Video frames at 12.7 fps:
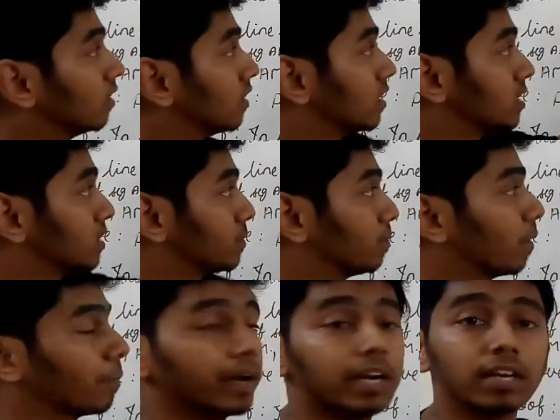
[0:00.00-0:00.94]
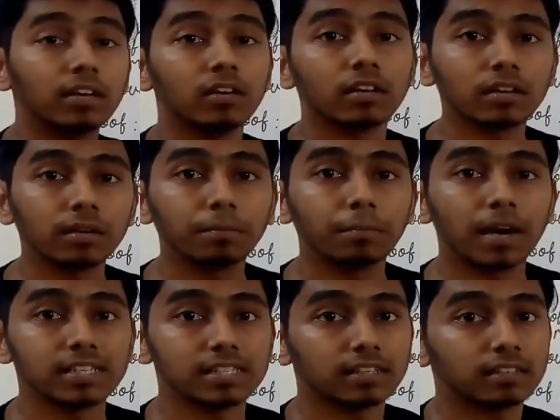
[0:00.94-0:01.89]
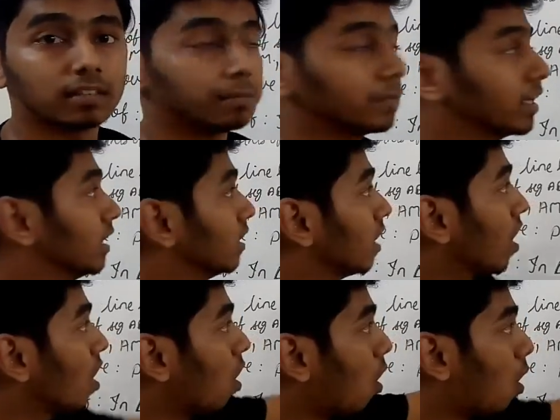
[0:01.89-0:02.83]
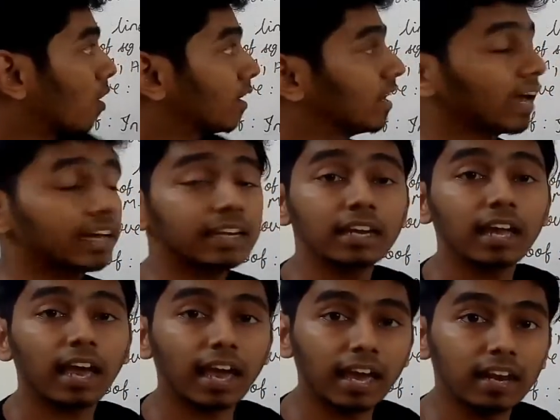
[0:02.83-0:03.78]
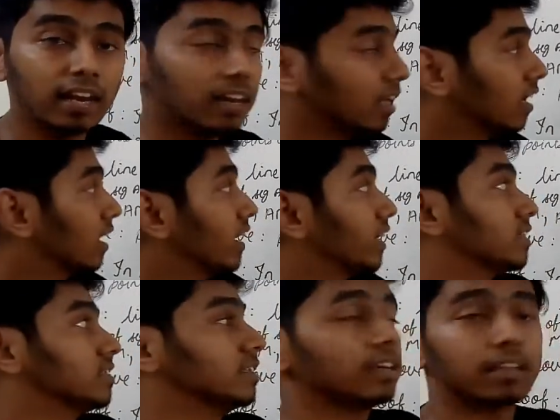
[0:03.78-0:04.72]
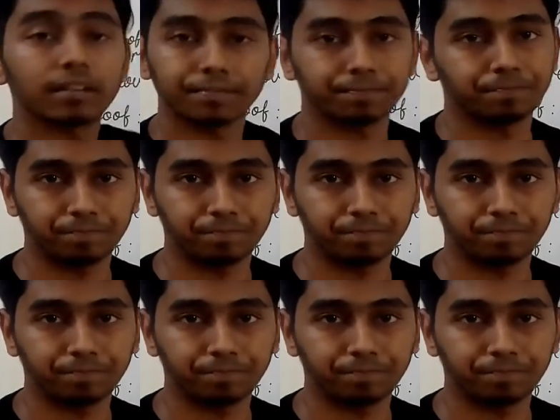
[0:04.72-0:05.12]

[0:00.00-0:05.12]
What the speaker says: this perpendicular bisector, meaning on line L it is there.